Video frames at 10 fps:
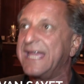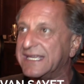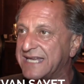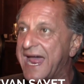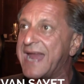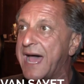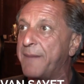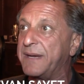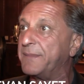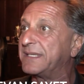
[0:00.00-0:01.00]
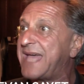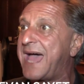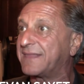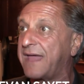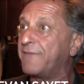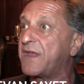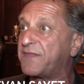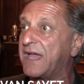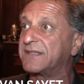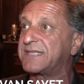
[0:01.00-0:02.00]
is an ad hominem attack. They have
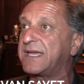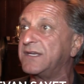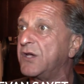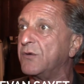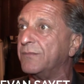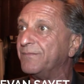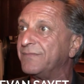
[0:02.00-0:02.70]
nothing else they can do.